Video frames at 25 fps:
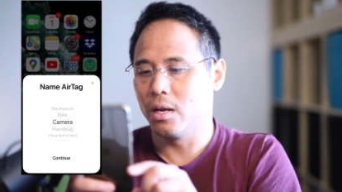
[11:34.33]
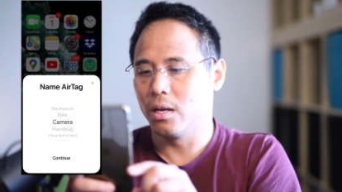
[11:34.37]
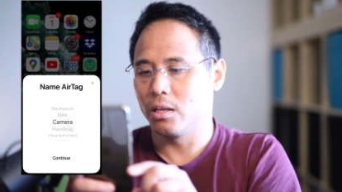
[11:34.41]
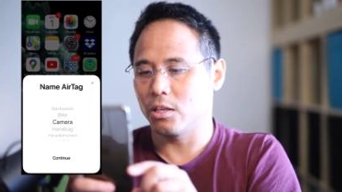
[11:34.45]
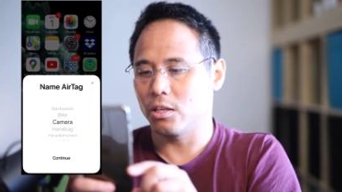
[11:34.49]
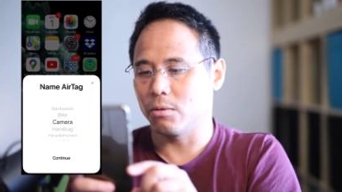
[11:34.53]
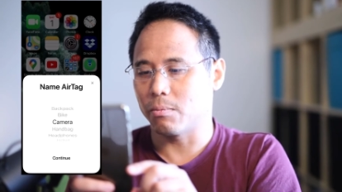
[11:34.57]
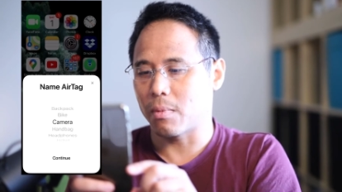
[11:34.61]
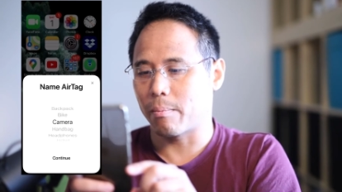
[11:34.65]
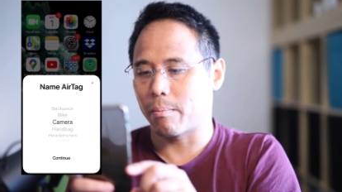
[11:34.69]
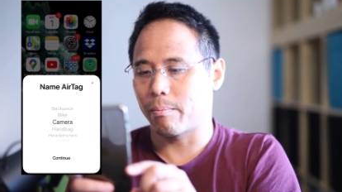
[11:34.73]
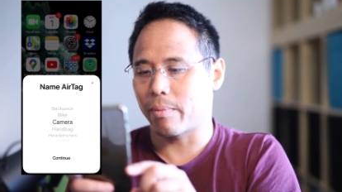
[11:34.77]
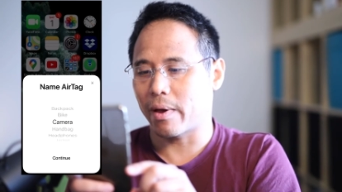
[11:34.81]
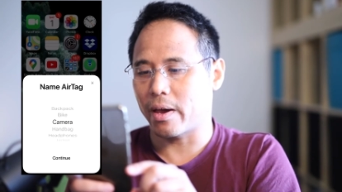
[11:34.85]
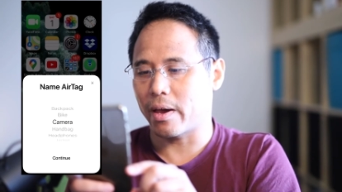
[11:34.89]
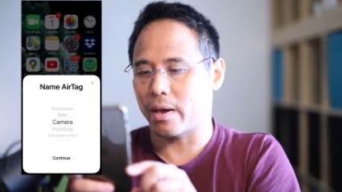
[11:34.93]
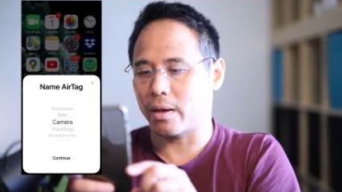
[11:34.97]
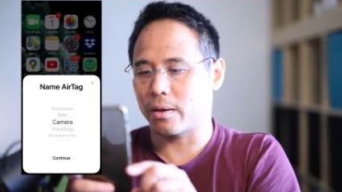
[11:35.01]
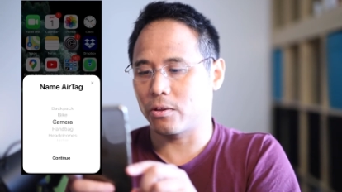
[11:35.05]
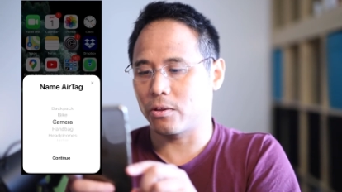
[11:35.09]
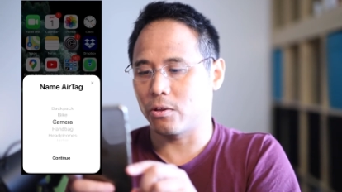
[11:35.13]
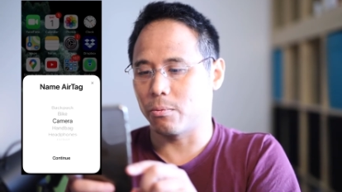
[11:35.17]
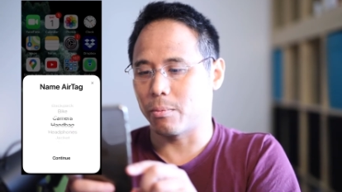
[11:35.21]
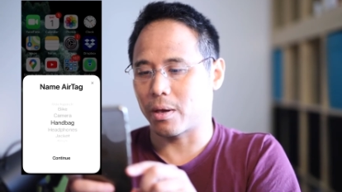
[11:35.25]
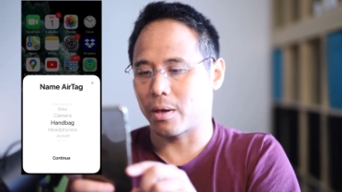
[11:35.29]
to my
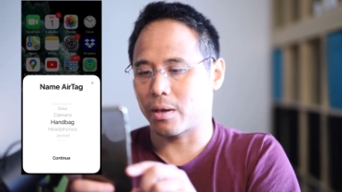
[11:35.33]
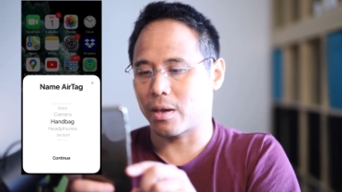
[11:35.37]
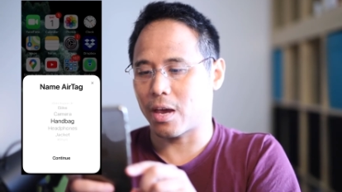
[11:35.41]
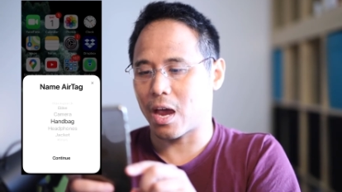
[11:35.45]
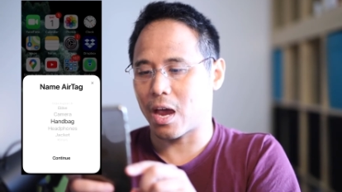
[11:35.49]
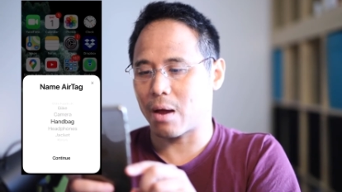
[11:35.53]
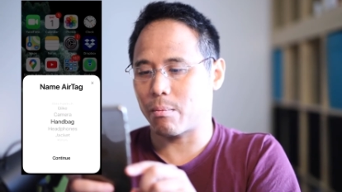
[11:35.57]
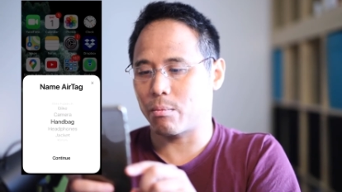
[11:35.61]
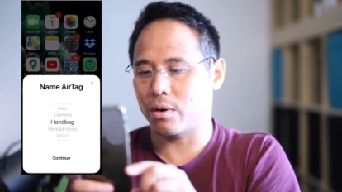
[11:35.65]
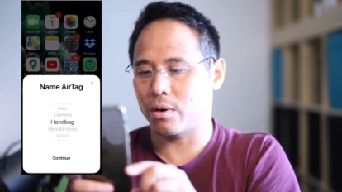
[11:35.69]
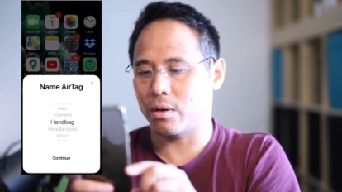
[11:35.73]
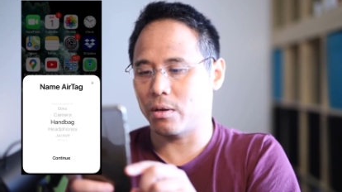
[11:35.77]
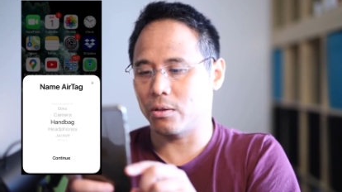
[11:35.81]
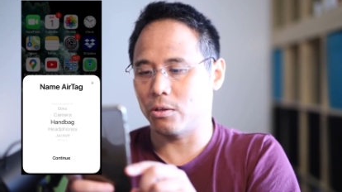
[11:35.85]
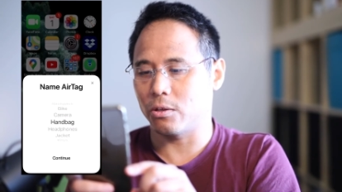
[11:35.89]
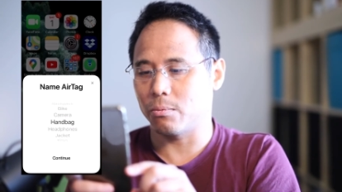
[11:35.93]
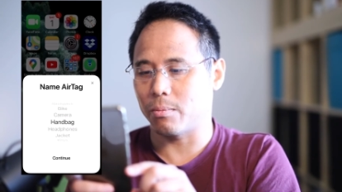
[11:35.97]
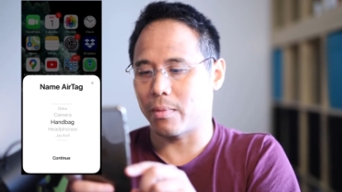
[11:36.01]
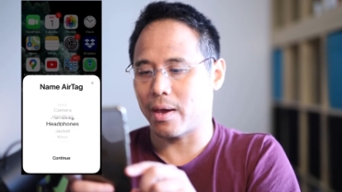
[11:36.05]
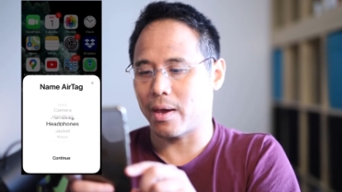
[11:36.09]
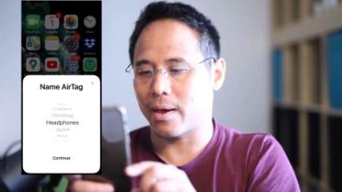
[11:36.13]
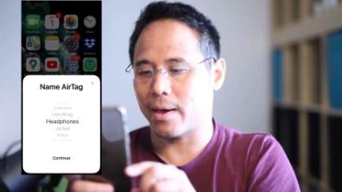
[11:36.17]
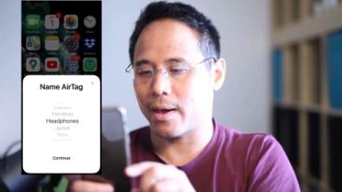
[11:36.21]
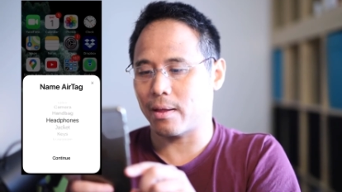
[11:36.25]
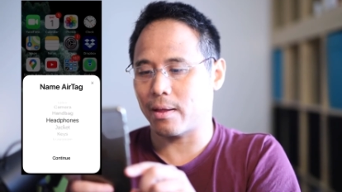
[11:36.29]
bike, to my camera, to
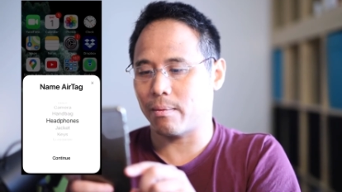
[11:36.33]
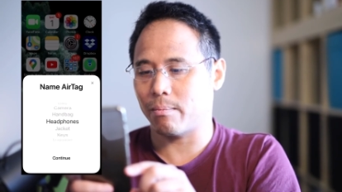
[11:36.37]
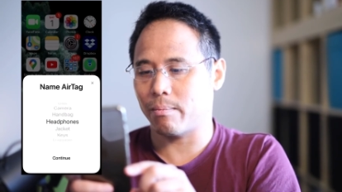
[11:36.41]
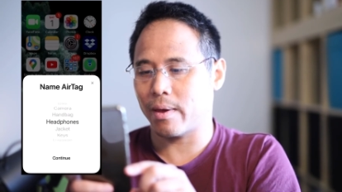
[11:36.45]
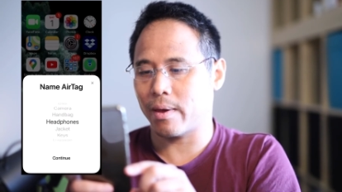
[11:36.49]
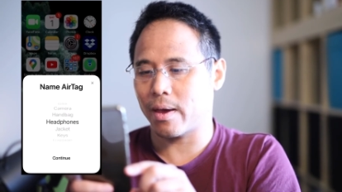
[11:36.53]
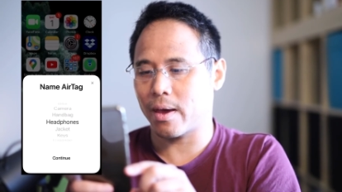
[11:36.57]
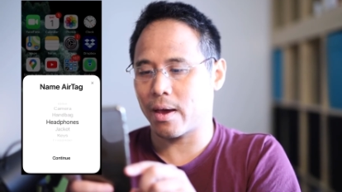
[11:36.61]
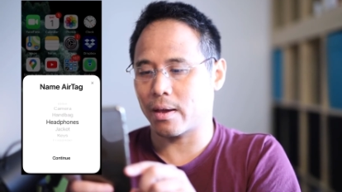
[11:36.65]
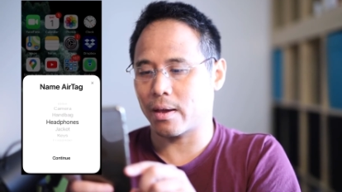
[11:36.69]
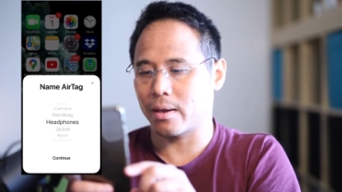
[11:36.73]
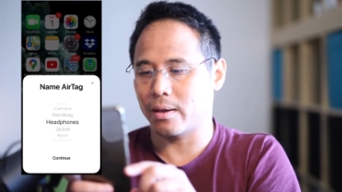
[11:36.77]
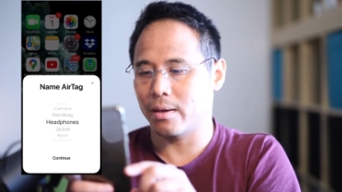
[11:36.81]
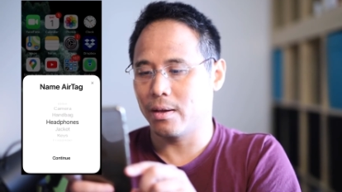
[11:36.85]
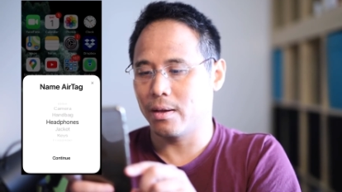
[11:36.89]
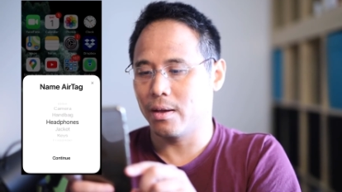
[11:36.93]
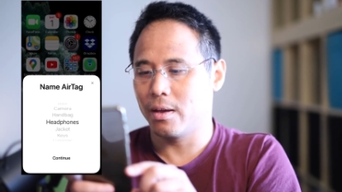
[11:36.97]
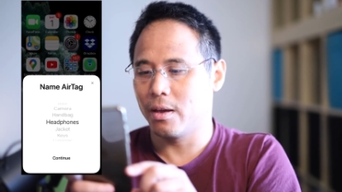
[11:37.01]
my handbag,